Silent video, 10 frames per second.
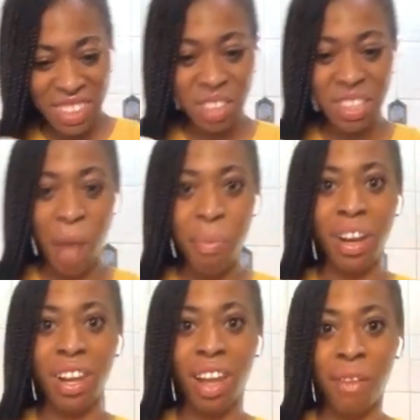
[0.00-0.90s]
I put
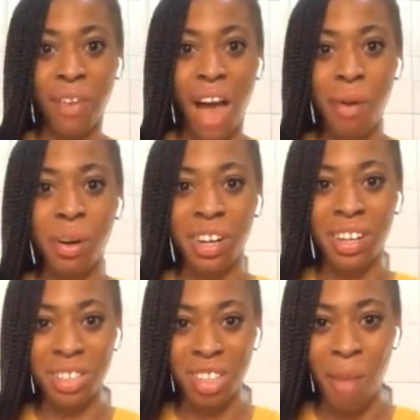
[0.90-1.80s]
a lot of flour.
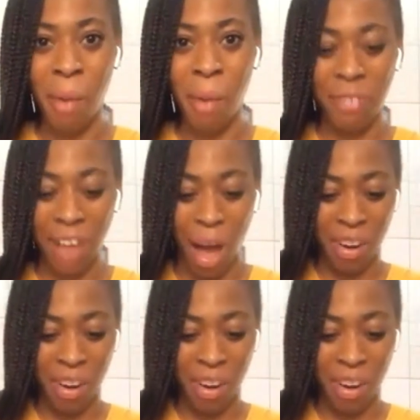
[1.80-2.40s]
You saw me put flour,